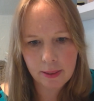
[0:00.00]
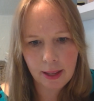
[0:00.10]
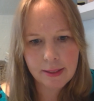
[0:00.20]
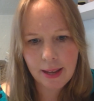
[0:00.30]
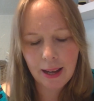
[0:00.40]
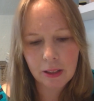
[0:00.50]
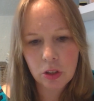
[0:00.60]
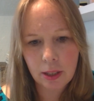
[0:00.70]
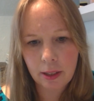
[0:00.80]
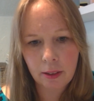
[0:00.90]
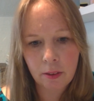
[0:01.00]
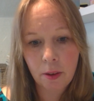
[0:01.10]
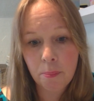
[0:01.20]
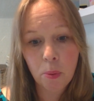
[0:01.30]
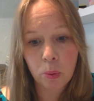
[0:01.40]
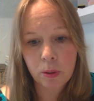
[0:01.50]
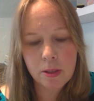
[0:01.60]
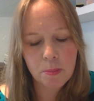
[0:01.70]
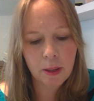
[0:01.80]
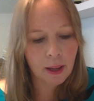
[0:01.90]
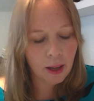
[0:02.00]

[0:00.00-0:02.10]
That's actually important to me.